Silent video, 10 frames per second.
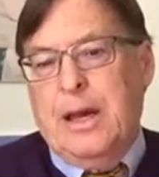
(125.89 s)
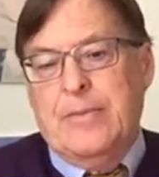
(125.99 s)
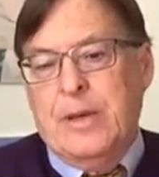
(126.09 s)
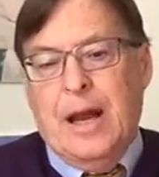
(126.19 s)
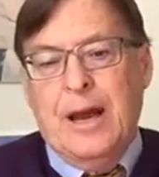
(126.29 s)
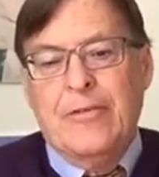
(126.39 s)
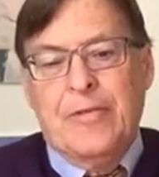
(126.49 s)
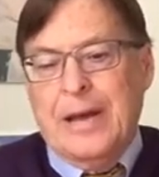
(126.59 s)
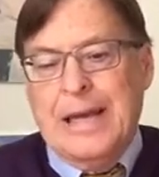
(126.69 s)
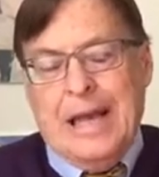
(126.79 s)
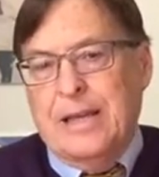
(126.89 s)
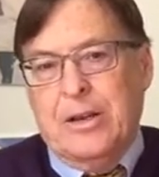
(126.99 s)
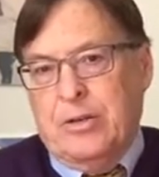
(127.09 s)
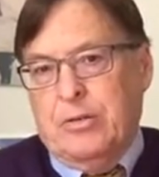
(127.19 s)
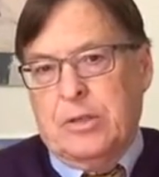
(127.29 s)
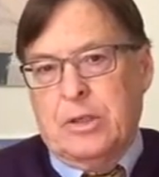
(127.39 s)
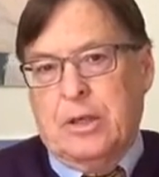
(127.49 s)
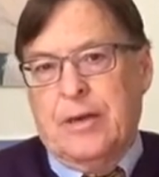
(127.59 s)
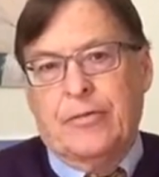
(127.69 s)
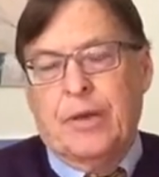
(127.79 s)
I mean, I can't tell you.
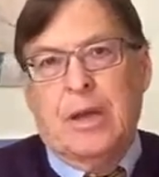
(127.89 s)
Listen, I've